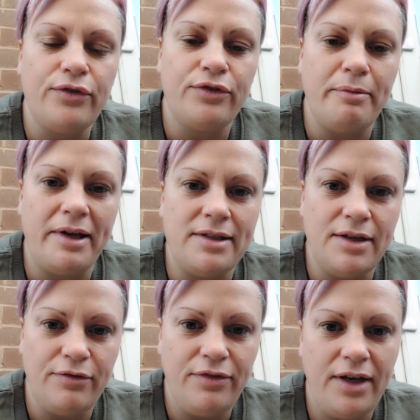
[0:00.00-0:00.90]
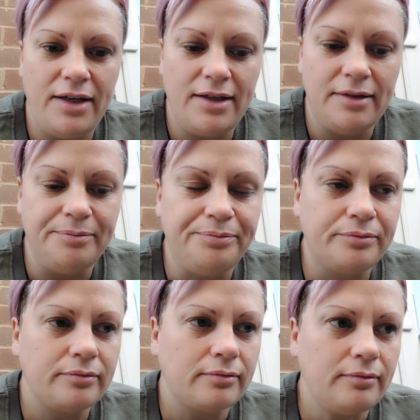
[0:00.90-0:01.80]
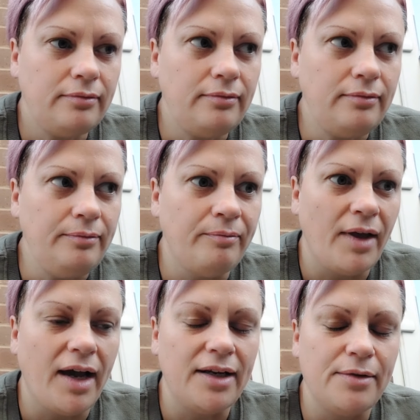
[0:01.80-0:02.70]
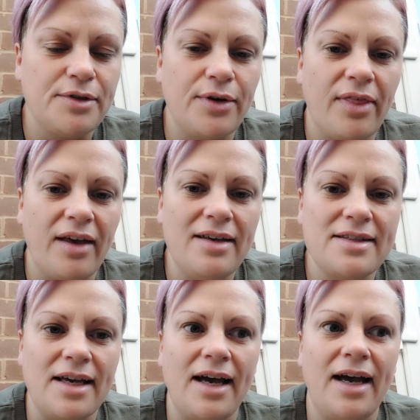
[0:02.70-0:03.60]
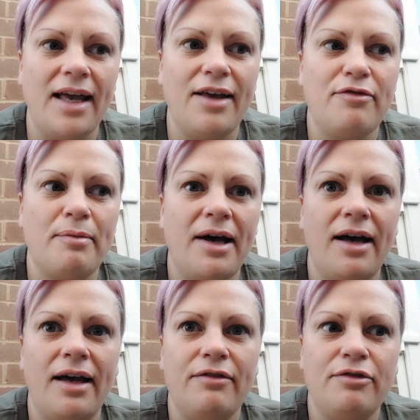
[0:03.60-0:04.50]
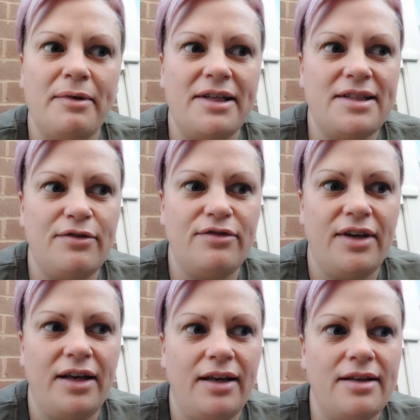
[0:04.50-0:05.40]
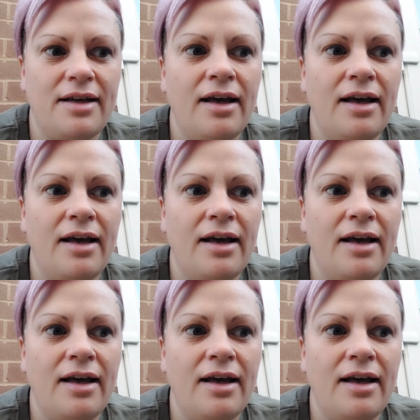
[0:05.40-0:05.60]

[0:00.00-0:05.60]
fermented feed. I don't do this. I give mine fermented feed